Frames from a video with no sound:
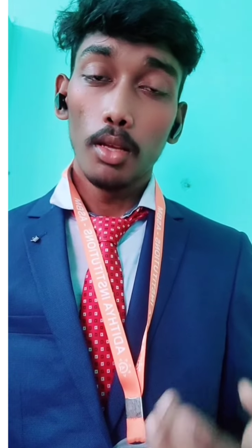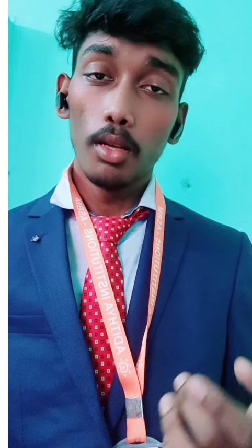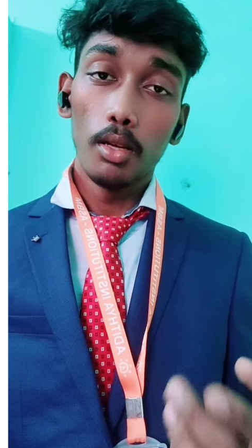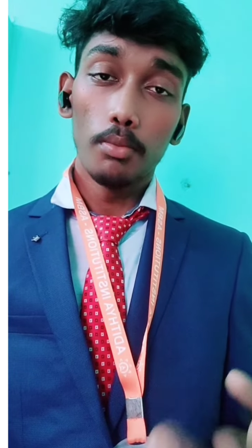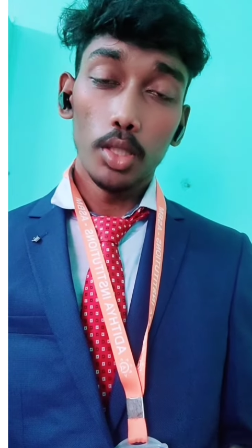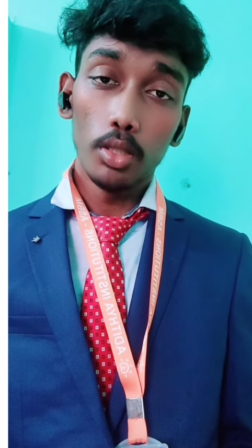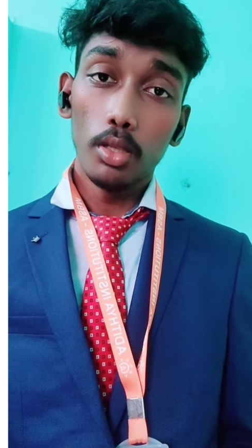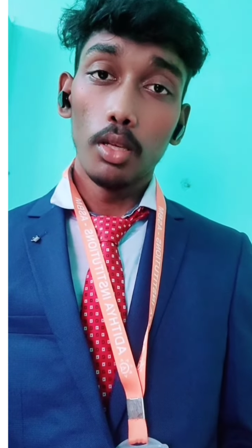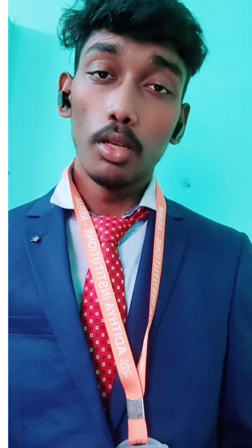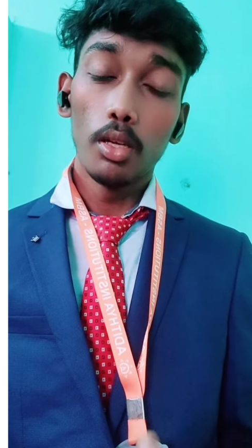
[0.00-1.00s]
thought
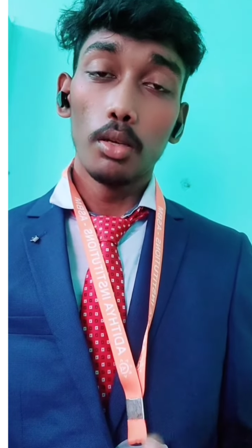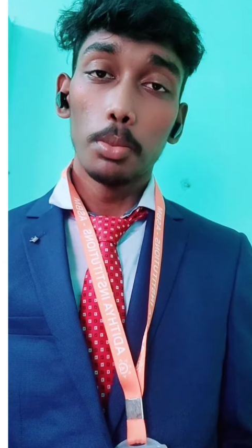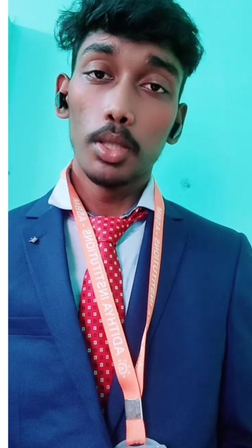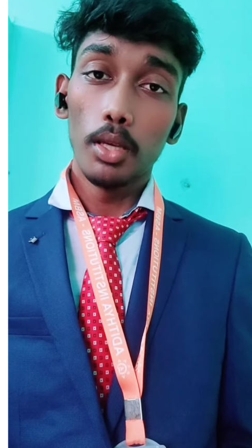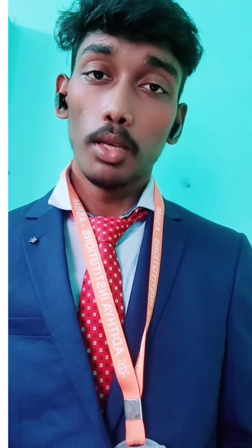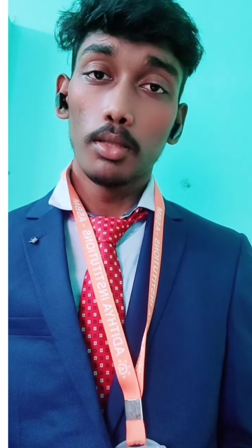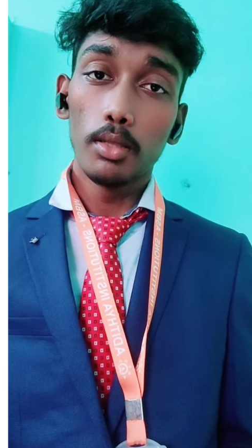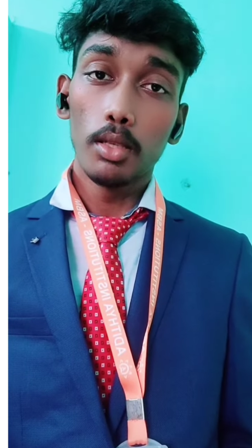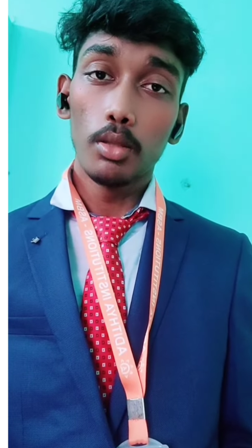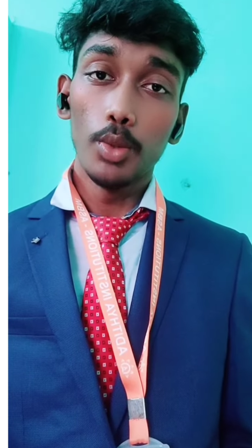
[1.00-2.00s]
relaxation
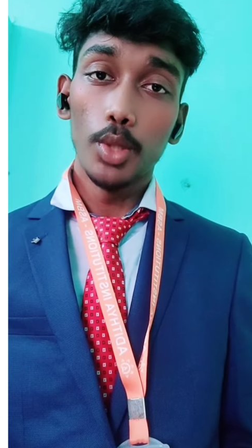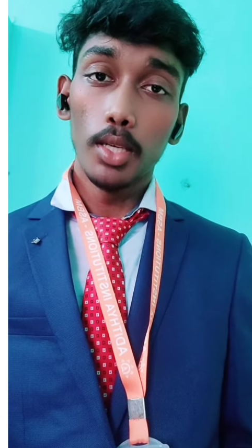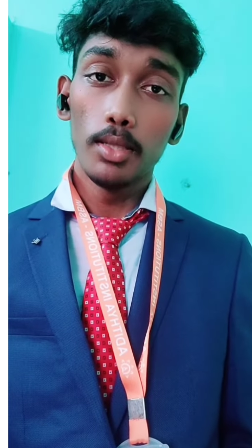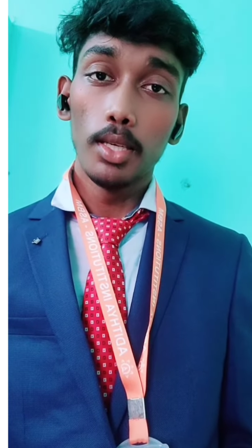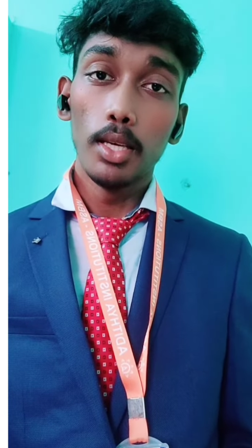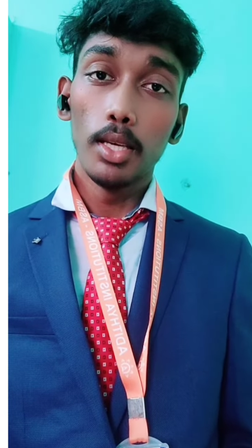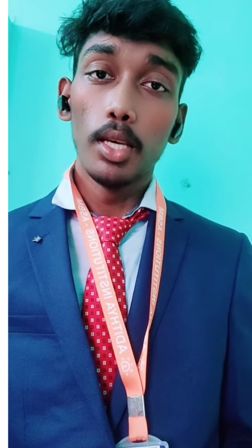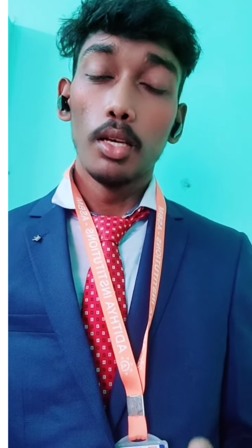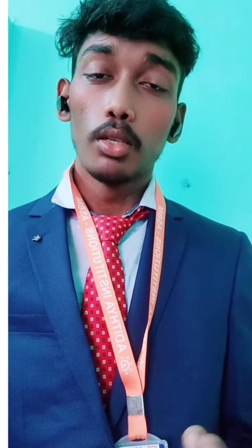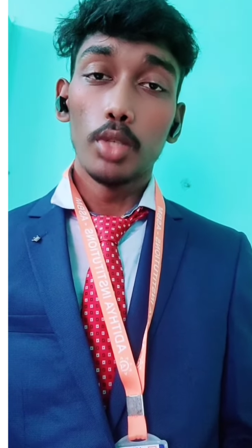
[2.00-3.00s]
activity
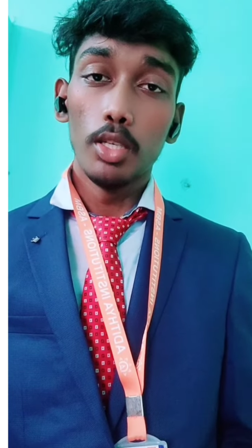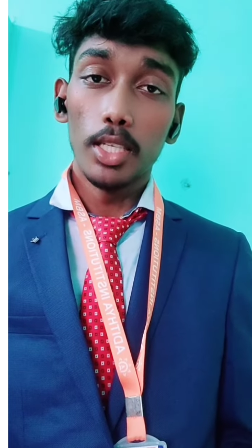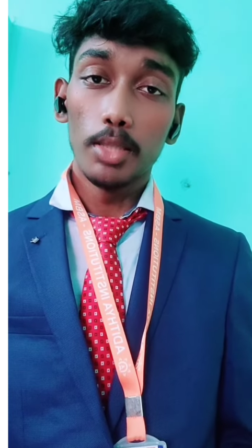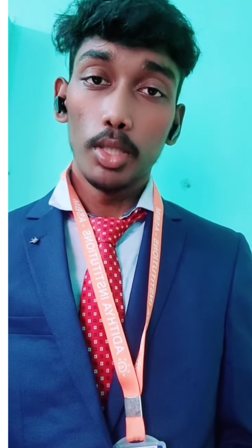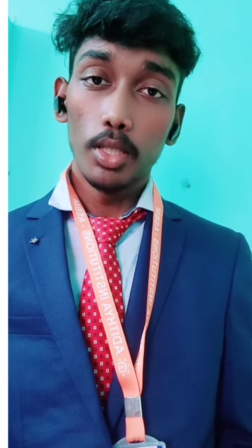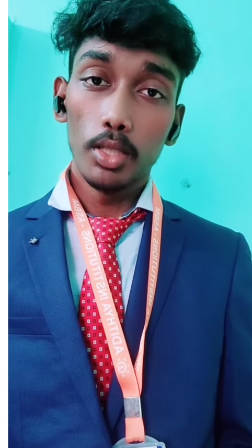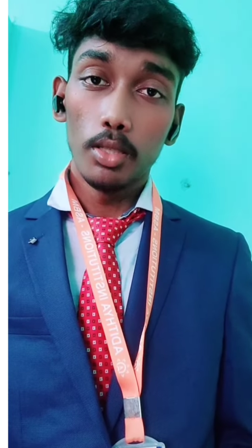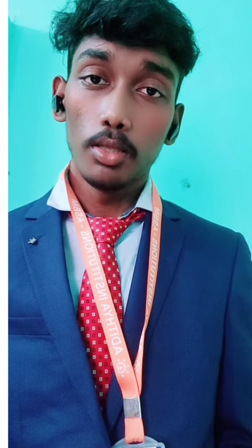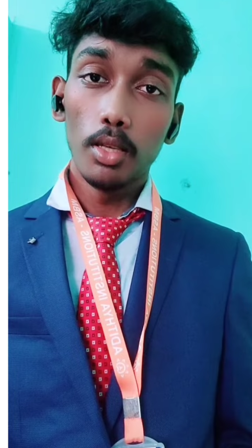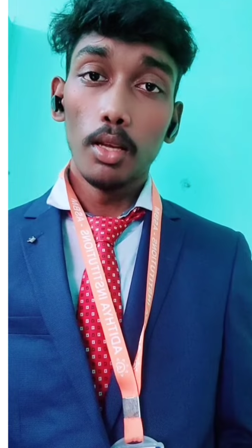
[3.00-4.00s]
exp-
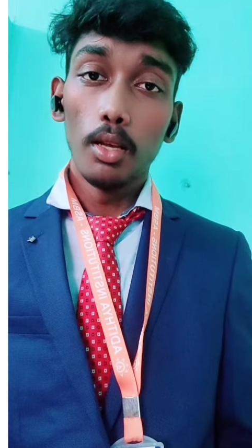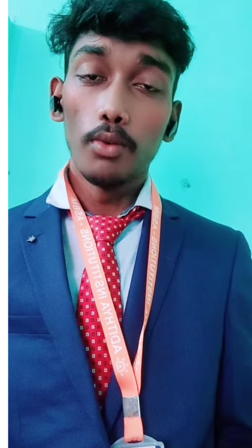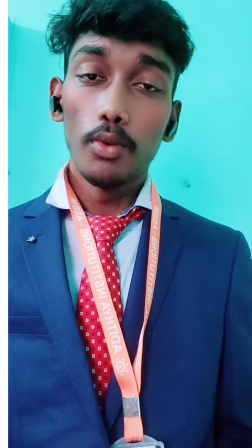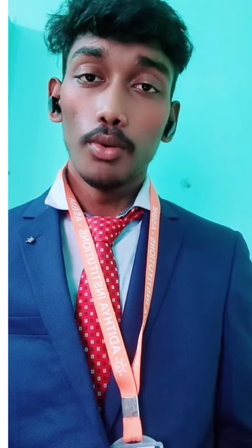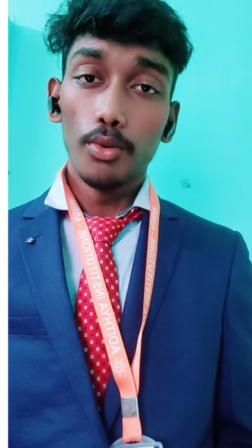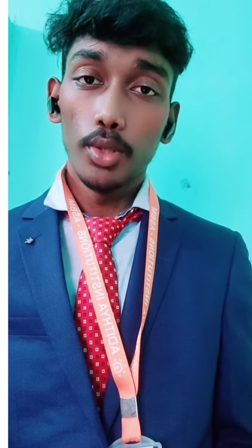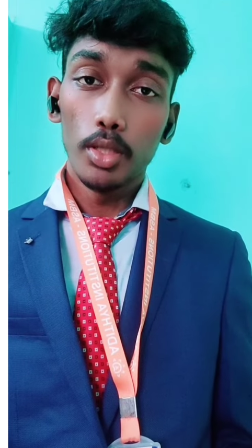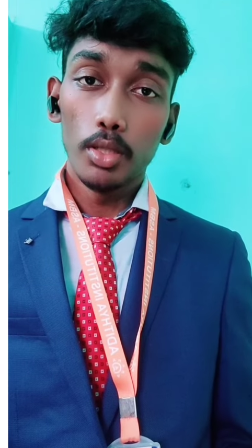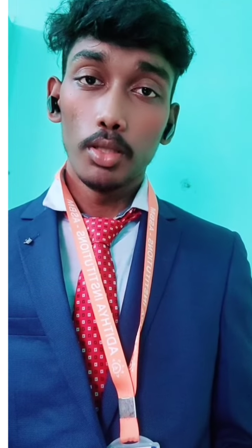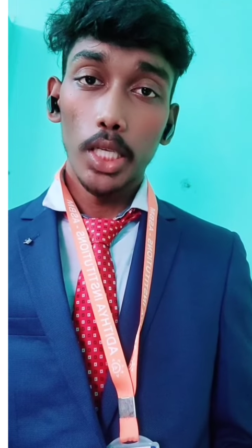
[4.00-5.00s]
exercises, fresh
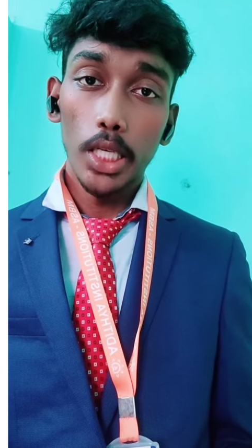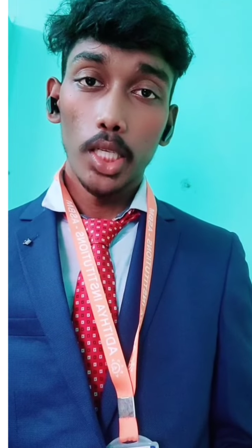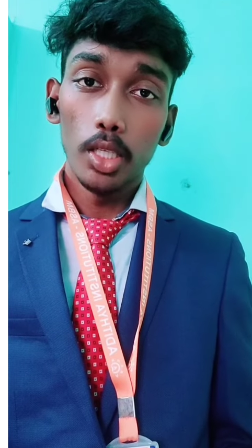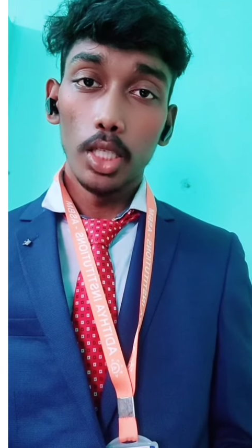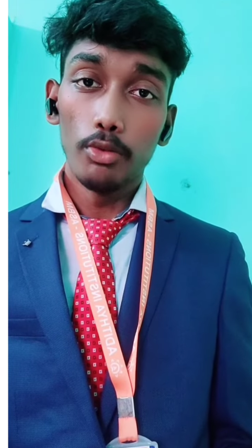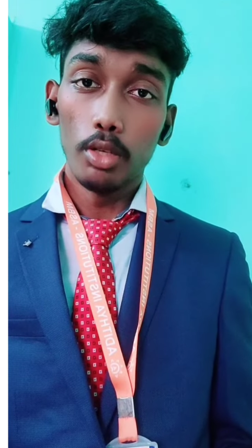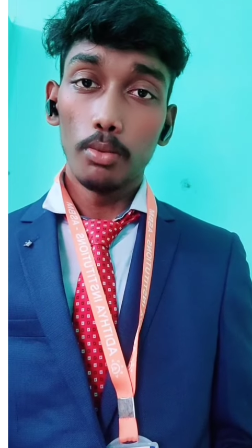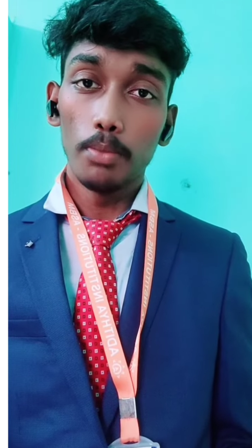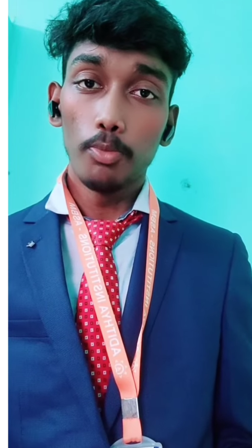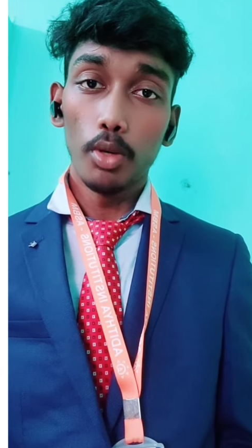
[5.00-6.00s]
air, and eating
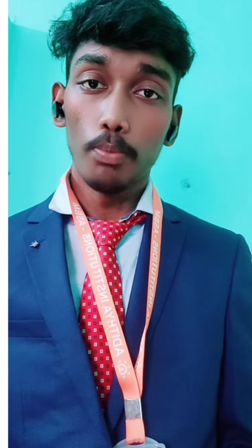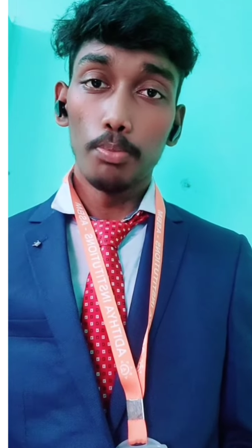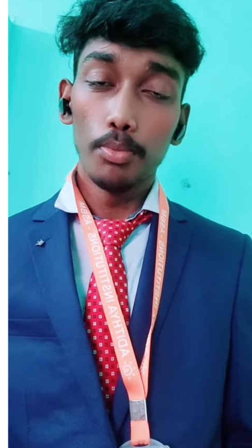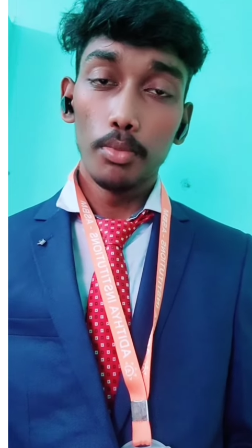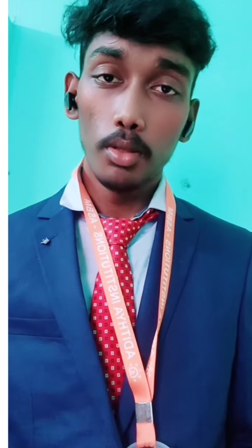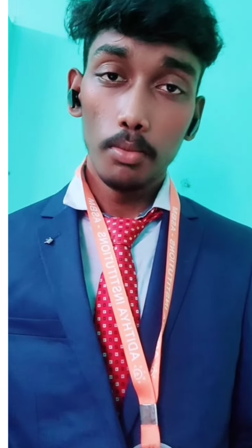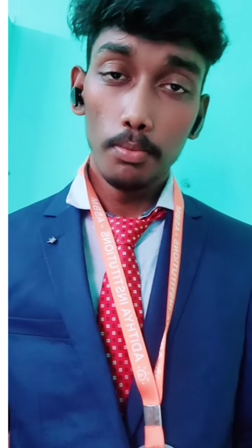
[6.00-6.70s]
prop- uh,